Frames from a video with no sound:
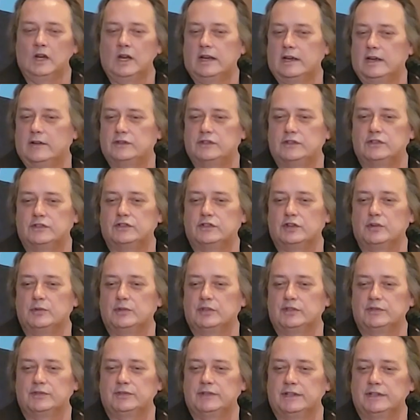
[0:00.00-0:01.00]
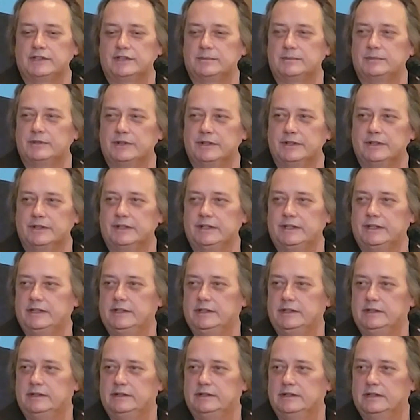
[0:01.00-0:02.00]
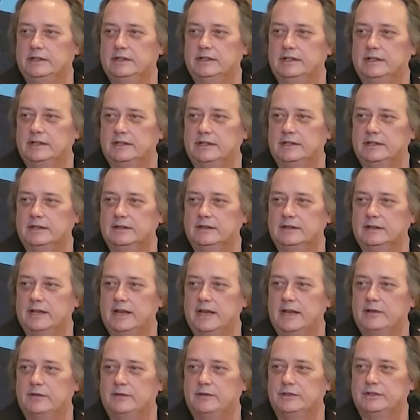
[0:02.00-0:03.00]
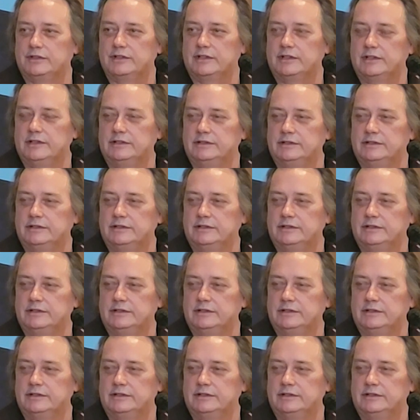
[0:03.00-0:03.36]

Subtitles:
gives you so much flexibility and like the end result.